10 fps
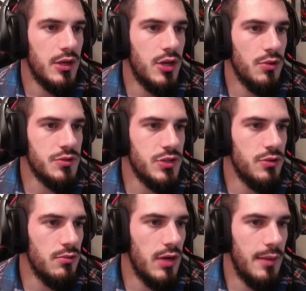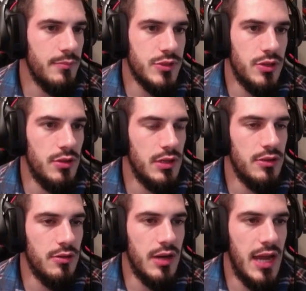Go to,
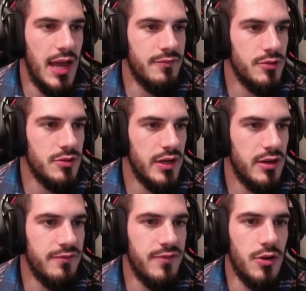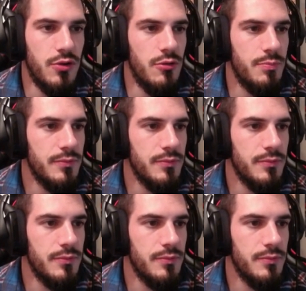you're going to have, you click on Feral Group.